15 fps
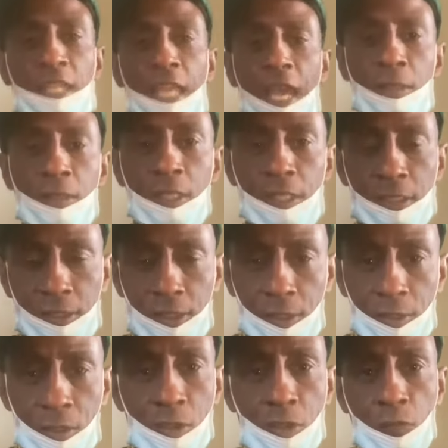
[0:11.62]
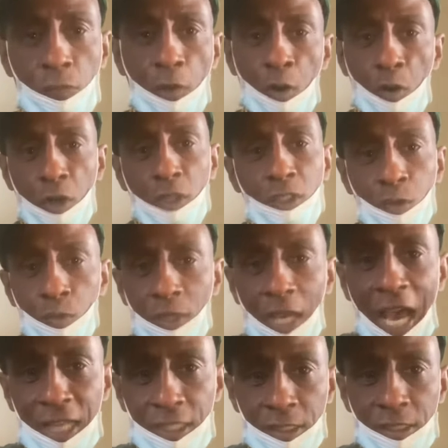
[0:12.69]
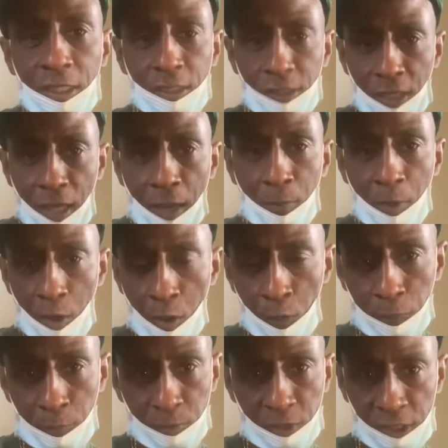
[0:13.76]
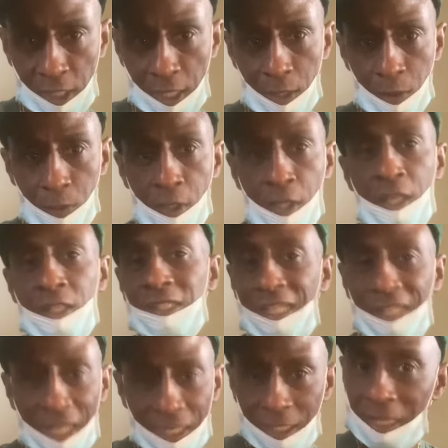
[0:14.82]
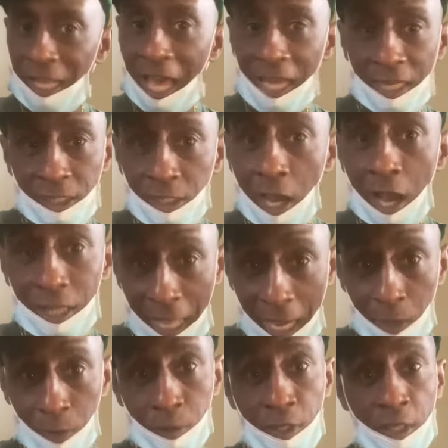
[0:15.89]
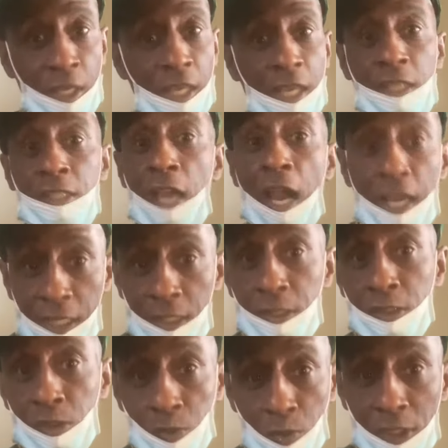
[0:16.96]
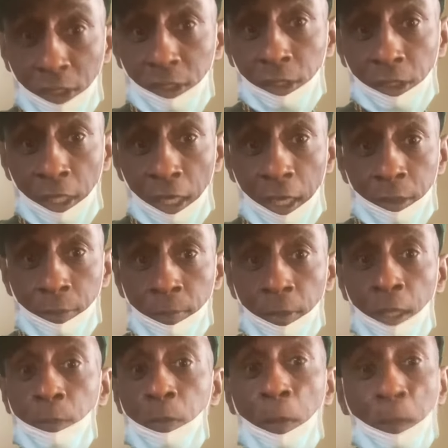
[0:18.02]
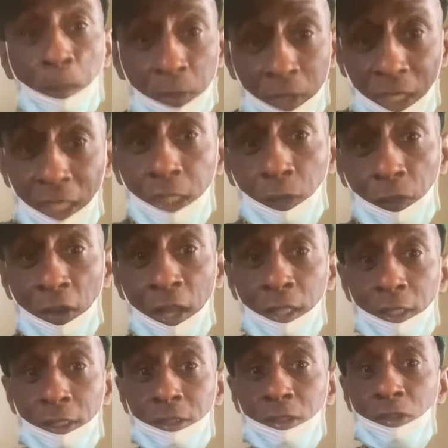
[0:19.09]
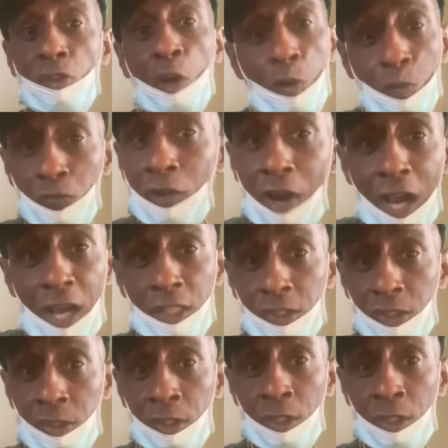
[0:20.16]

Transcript: now, listen, for all you guys just coming home from jail, they let a lot of y'all out, and y'all hitting the streets again. But please, fellas, don't rush.